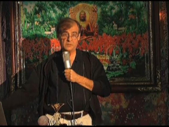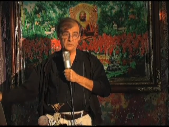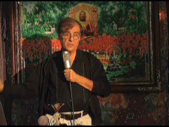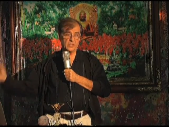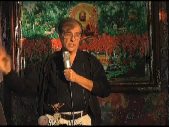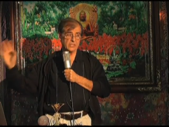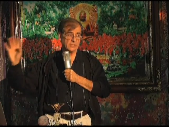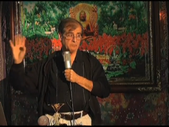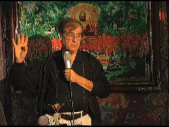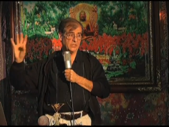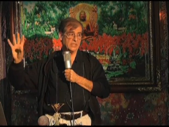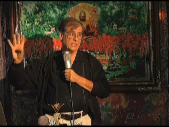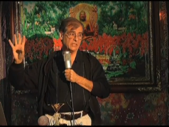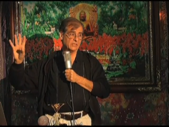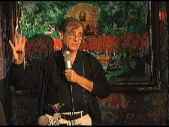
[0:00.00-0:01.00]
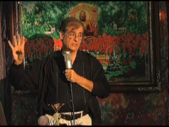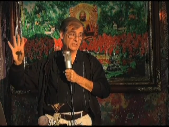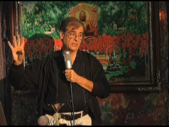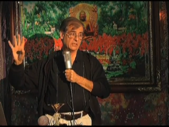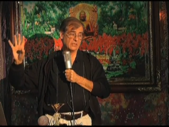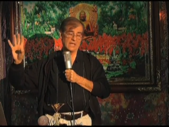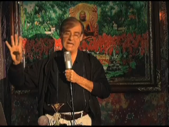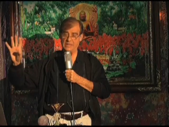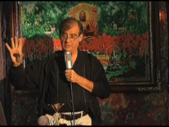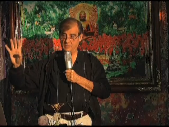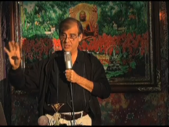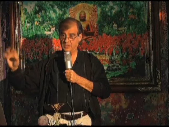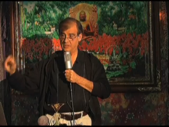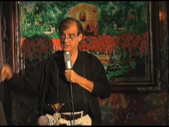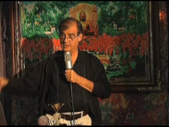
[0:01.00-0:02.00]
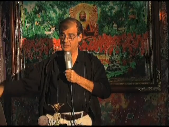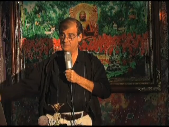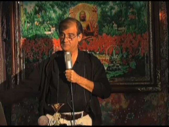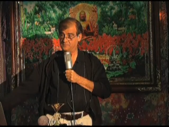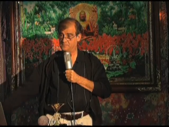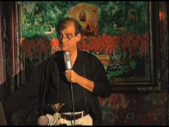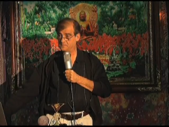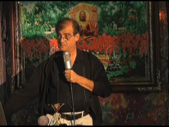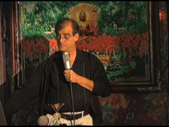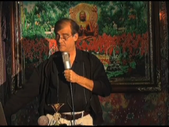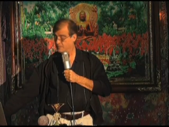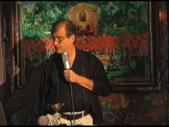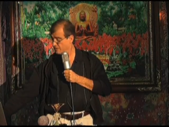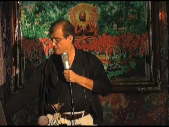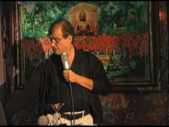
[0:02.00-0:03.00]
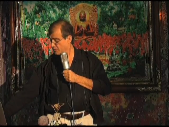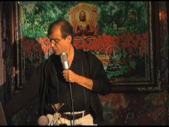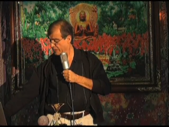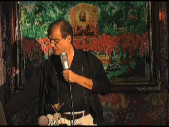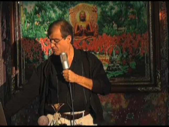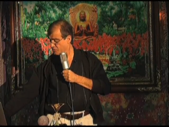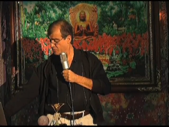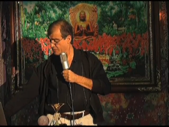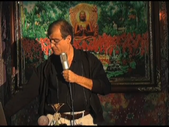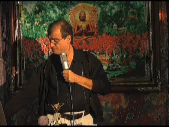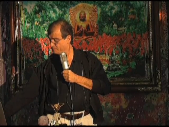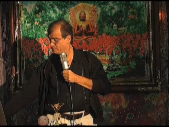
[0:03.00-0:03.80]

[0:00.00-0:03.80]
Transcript: Very big in Latin America, the Urantia book.